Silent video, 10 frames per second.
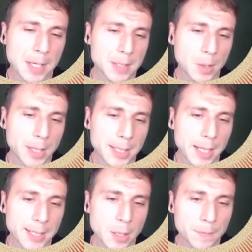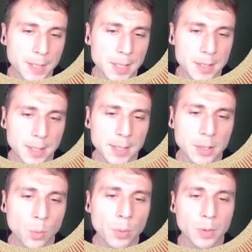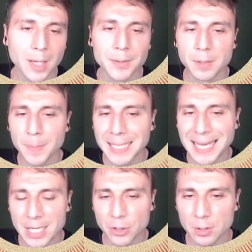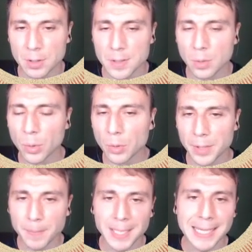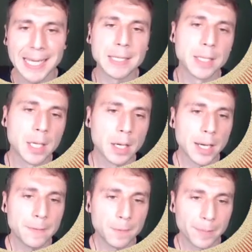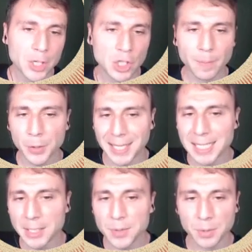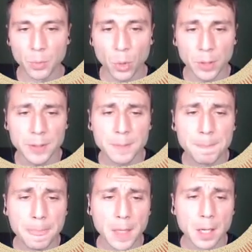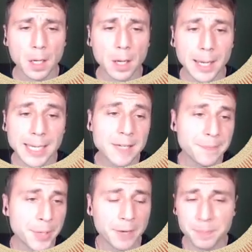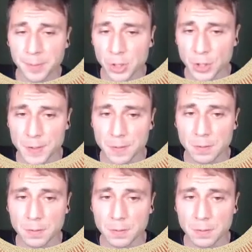So the idea of DC sync, we will run the replication. So we'll replicate information about any user we want if we have permissions.